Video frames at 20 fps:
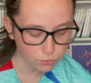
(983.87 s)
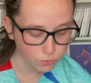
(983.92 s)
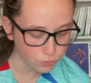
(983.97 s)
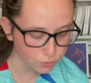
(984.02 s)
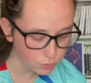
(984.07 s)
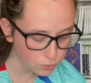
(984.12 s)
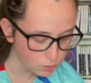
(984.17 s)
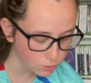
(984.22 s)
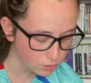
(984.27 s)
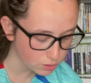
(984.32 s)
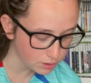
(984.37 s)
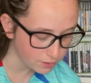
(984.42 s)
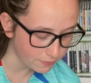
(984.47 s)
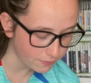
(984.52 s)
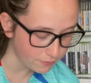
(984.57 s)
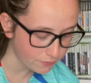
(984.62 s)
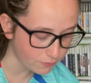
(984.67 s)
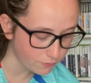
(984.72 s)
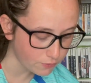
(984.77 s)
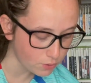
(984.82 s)

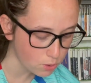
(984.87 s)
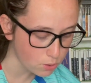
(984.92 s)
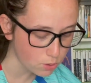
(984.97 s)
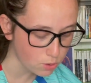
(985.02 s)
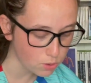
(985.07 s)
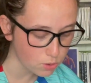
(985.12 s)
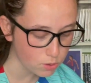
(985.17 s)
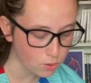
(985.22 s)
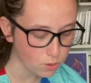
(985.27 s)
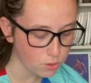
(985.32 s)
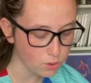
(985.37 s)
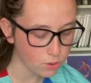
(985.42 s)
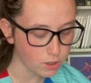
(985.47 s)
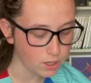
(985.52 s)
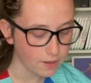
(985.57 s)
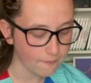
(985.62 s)
44,